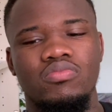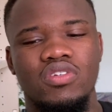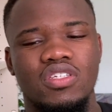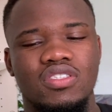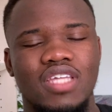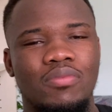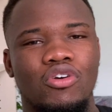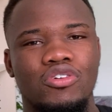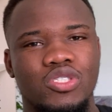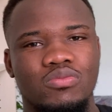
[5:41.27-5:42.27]
is time
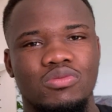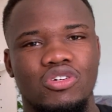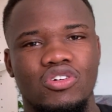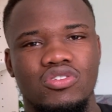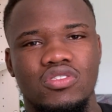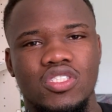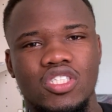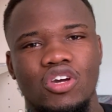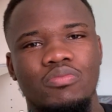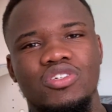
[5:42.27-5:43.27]
consuming because the
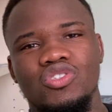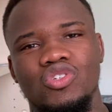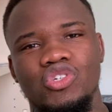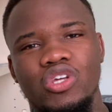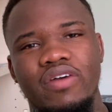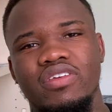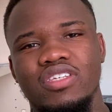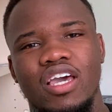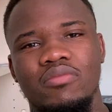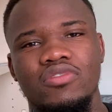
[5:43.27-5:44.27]
companies don't need all the
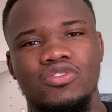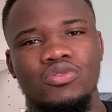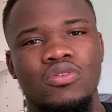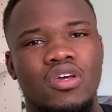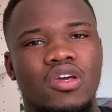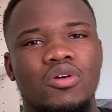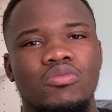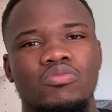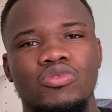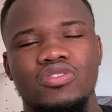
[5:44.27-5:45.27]
time. So
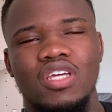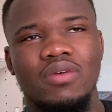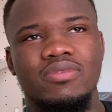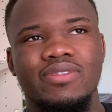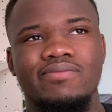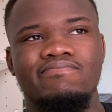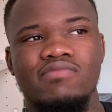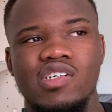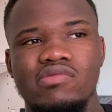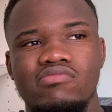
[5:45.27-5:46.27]
most times
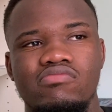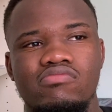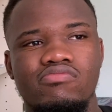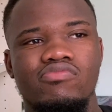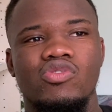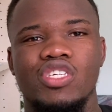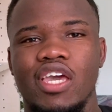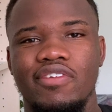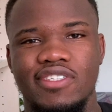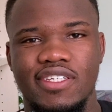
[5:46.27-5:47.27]
you get
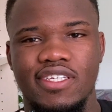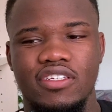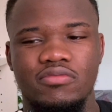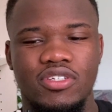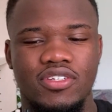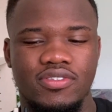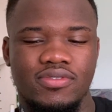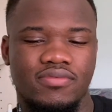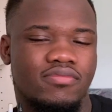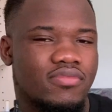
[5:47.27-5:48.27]
rejected because
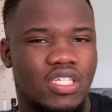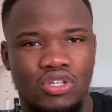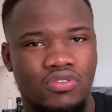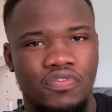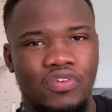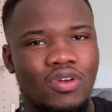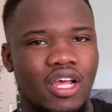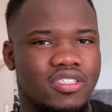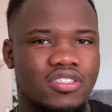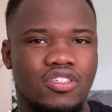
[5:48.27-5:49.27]
they don't feel
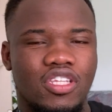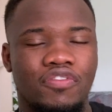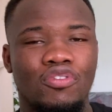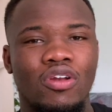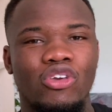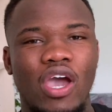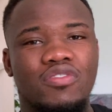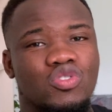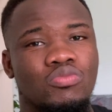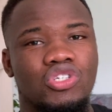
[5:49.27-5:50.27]
that. They feel you have
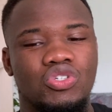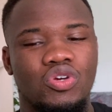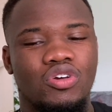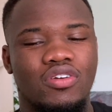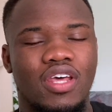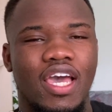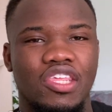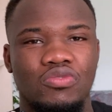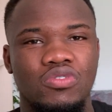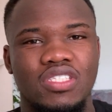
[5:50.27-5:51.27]
so much going on and
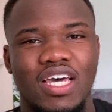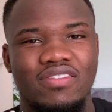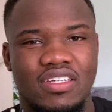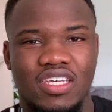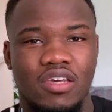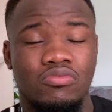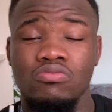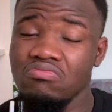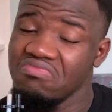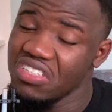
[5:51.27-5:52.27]
you won't have their time,
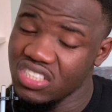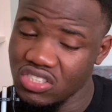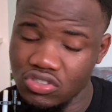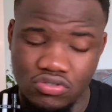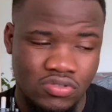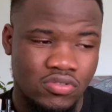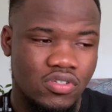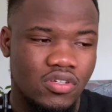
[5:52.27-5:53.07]
which is true.